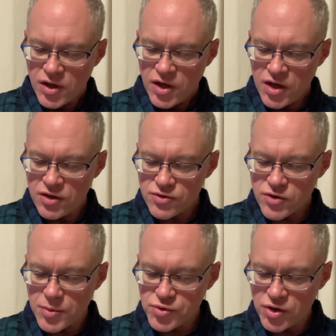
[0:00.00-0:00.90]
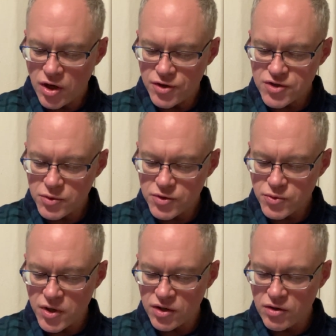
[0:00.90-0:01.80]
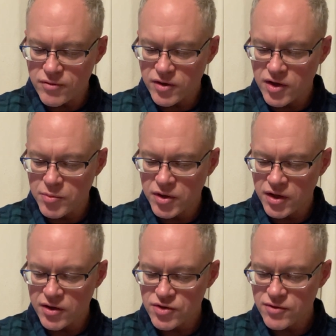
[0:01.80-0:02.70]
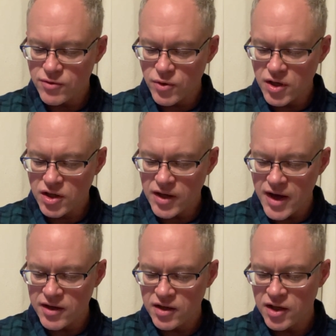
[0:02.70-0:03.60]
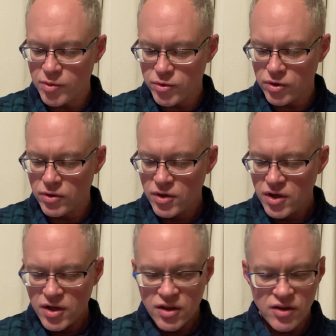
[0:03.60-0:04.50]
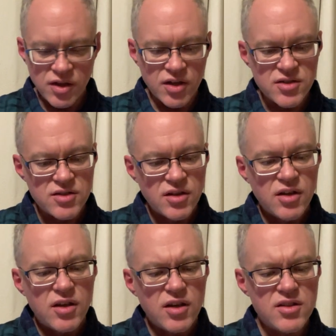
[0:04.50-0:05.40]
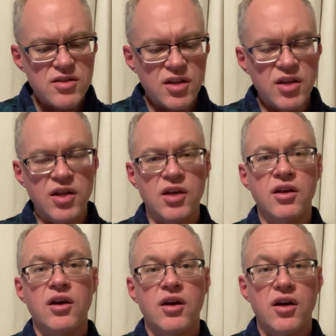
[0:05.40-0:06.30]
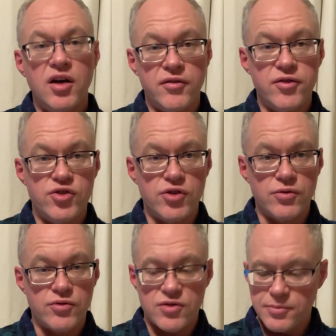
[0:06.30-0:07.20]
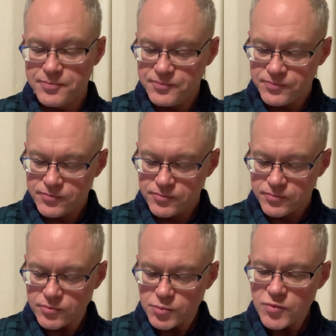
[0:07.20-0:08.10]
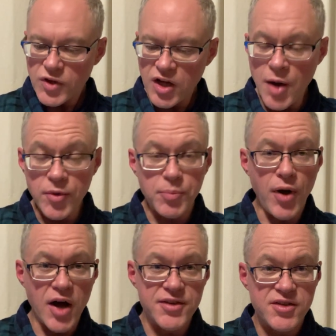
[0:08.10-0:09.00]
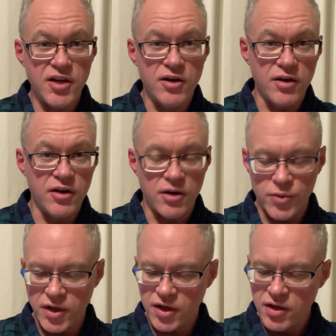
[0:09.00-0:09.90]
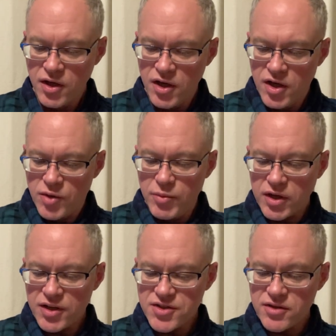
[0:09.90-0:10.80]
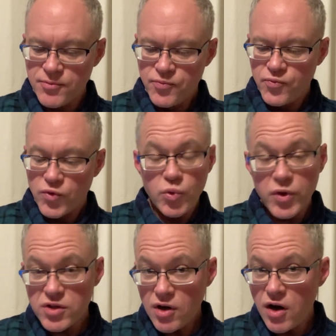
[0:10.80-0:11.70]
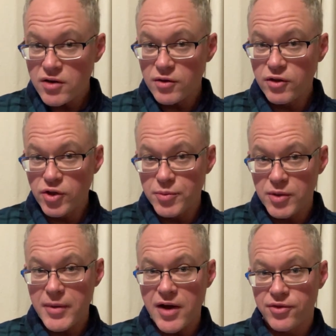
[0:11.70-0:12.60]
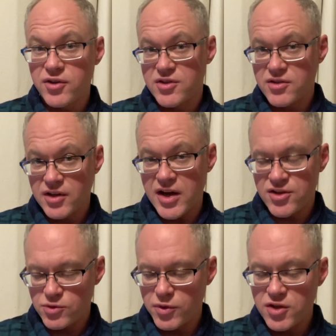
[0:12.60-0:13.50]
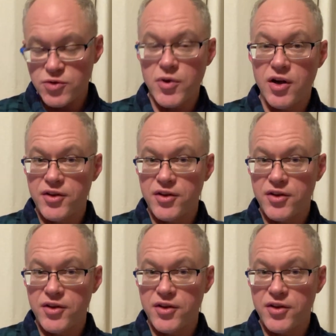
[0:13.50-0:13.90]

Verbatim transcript: An inscription also was written over him in letters of Greek, Latin, and Hebrew, this is the King of the Jews. I'm going to pause here in our reading because we talked a little bit about this last week as well.